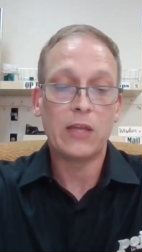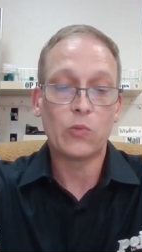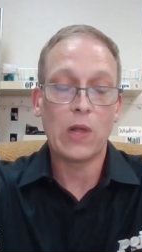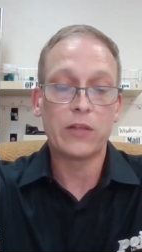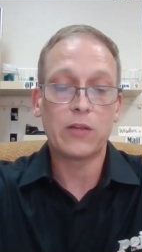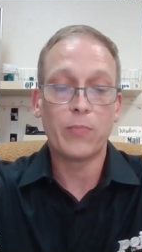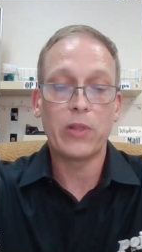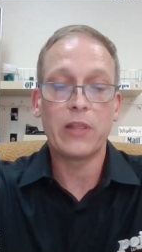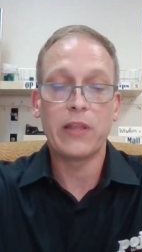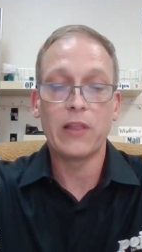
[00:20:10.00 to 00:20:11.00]
as well as
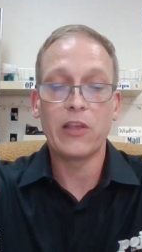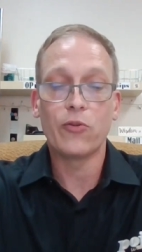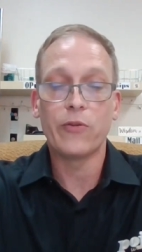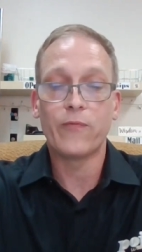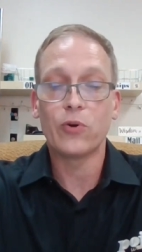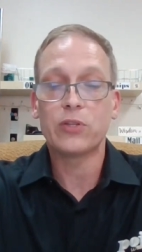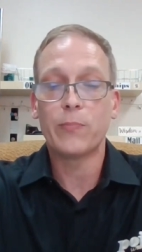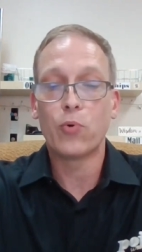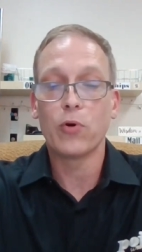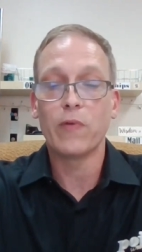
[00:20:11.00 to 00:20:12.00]
completely illegal to force
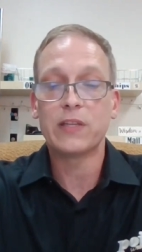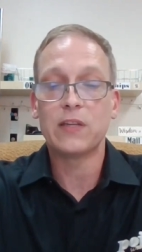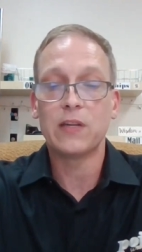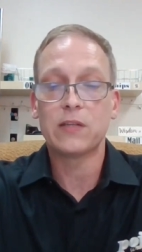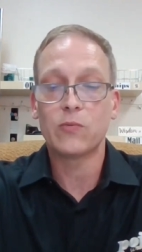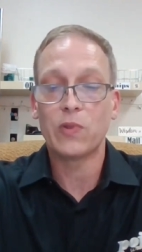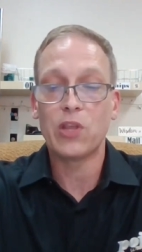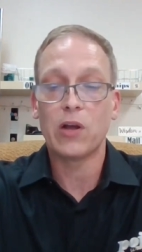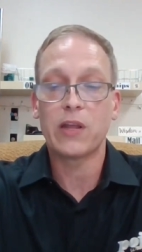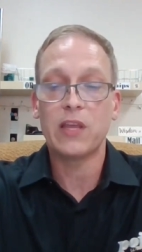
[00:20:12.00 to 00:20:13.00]
the poor residents with
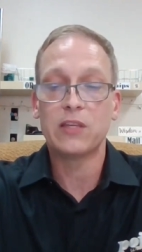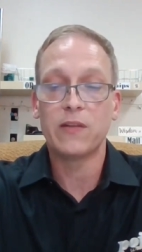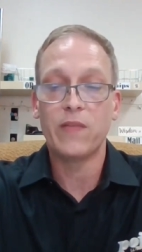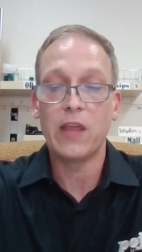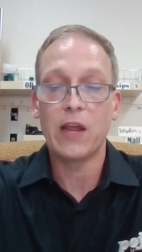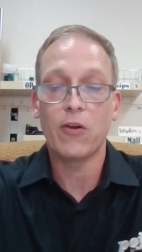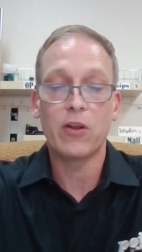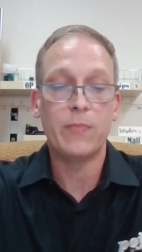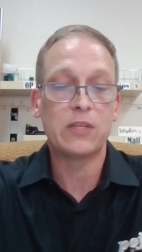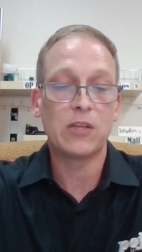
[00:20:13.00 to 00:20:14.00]
young kids of the
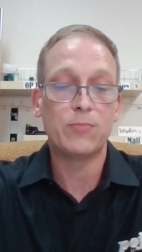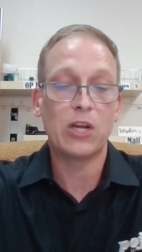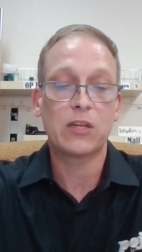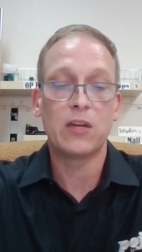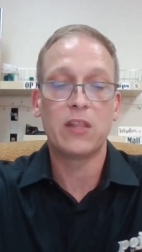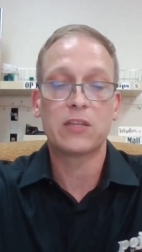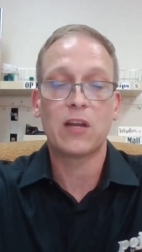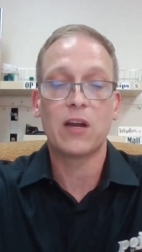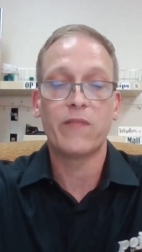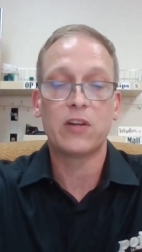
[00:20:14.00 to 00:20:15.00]
area to be subjected to
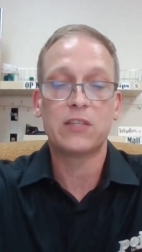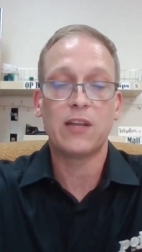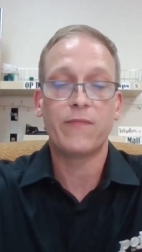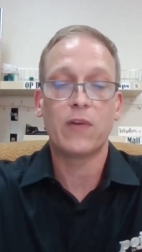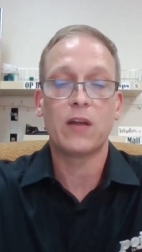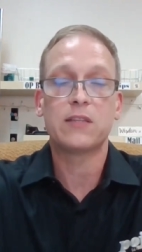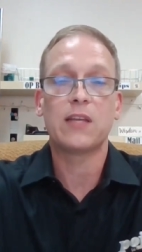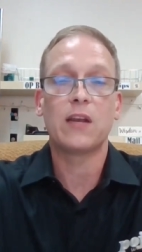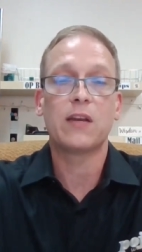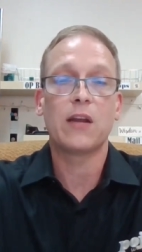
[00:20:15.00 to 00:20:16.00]
this kind of unsafe,
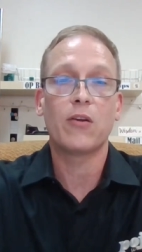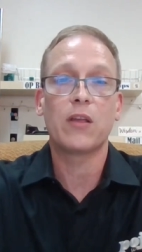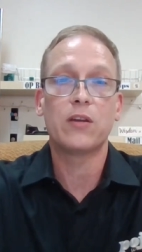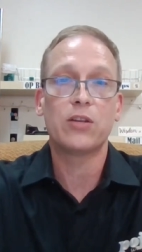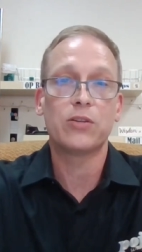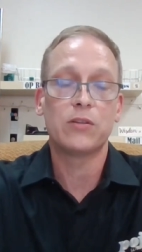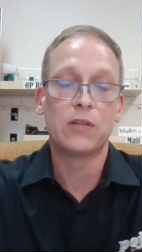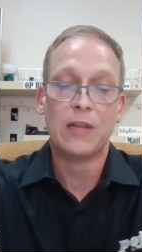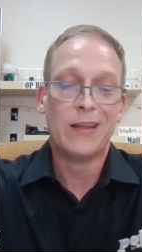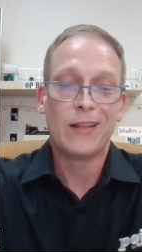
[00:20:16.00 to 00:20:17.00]
unsanitary
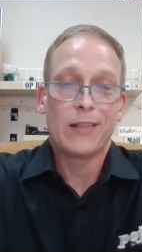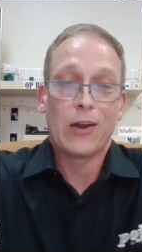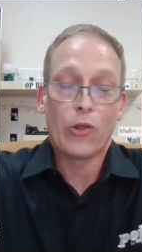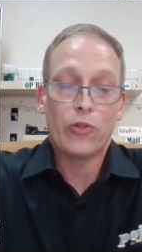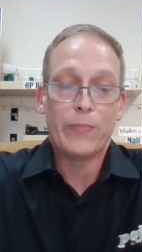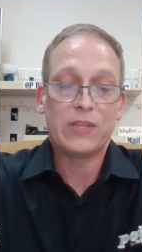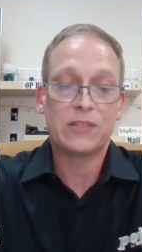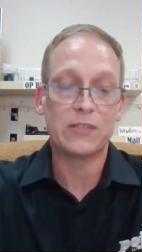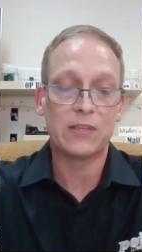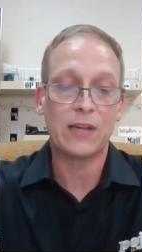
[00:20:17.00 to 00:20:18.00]
conditions, let alone the
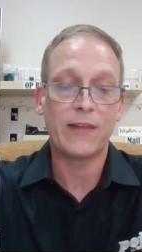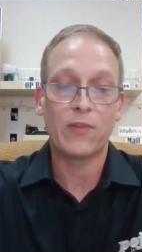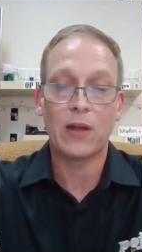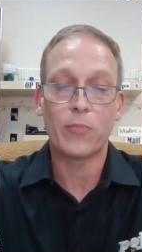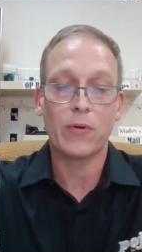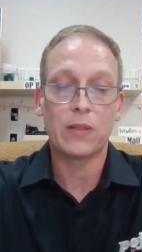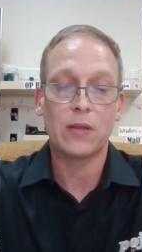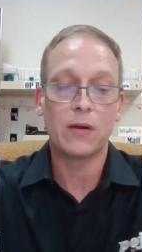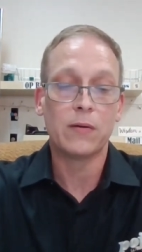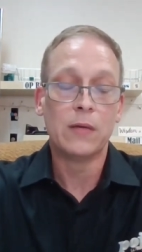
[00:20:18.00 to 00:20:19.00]
businesses that have to operate
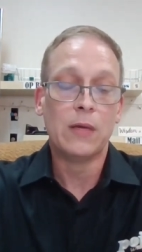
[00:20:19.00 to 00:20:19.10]
there.